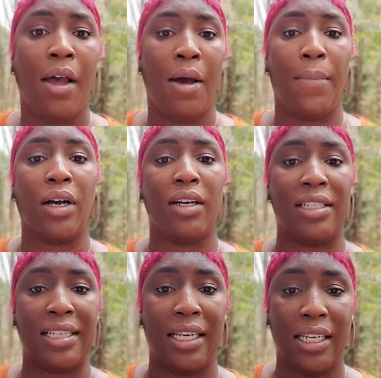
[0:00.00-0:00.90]

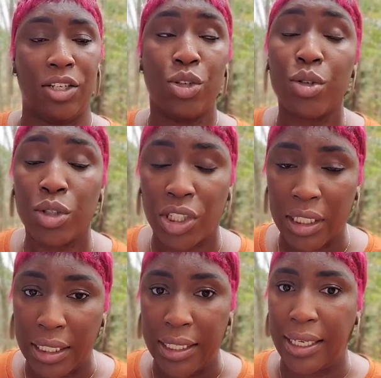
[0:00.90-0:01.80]
because
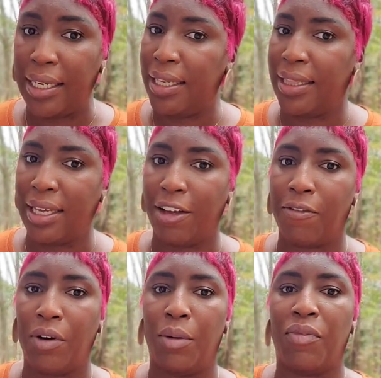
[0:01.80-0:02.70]
usually anything
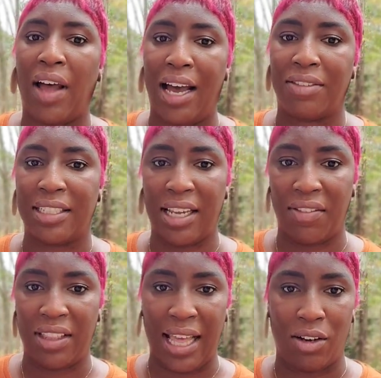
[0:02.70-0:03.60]
from $5,000 to
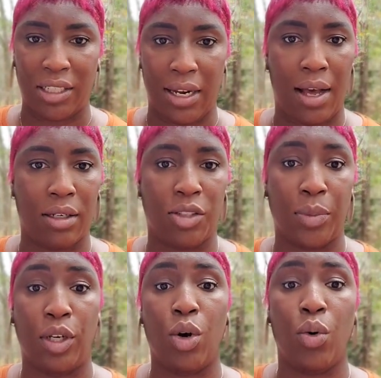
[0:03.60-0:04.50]
$7,000
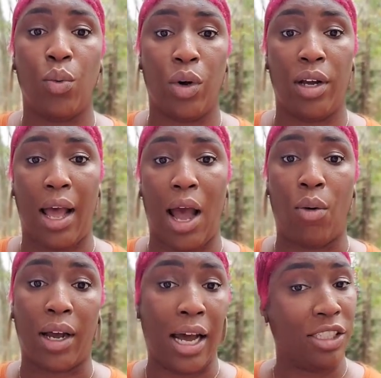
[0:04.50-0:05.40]
below what
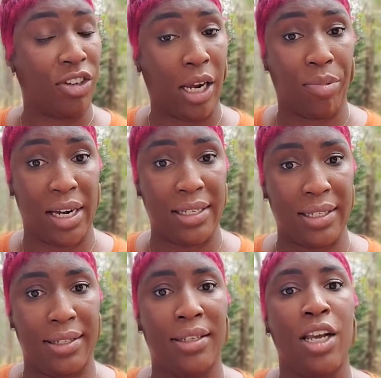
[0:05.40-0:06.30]
our contract price
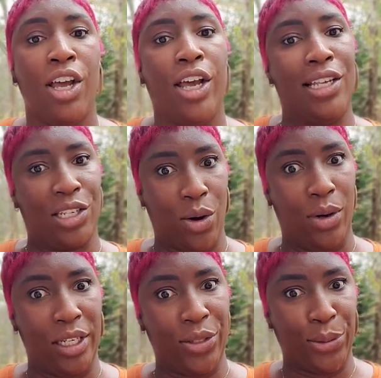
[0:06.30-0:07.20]
is
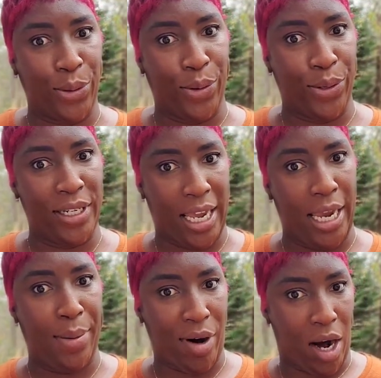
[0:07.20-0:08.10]
going to cause
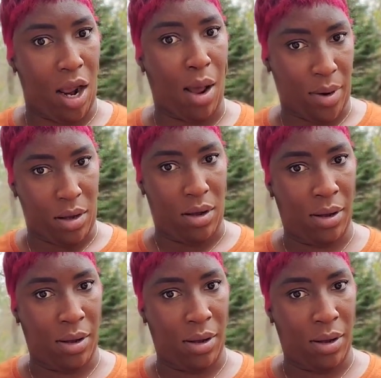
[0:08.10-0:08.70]
a problem.